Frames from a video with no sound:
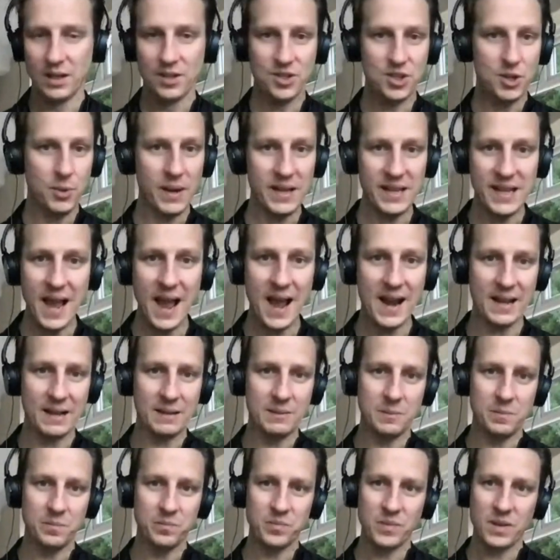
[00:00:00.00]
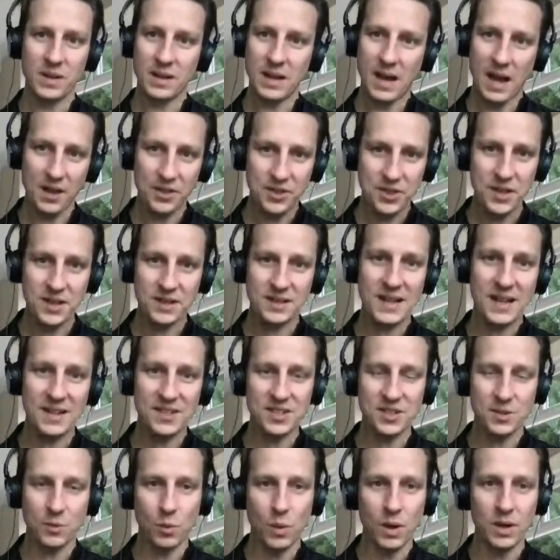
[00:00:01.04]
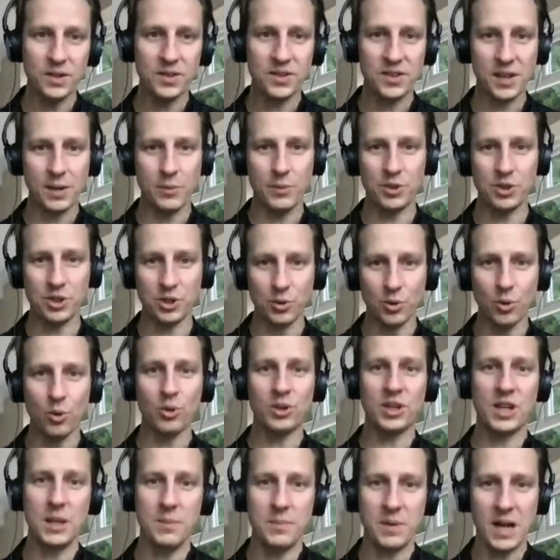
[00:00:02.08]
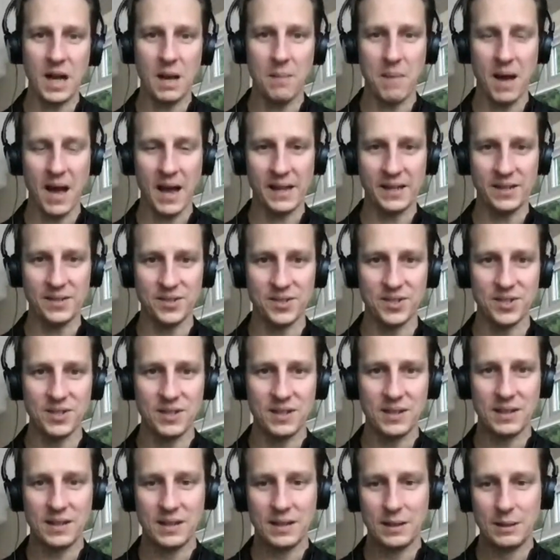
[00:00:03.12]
So I get it. I think that's the one thing we should all keep in our minds.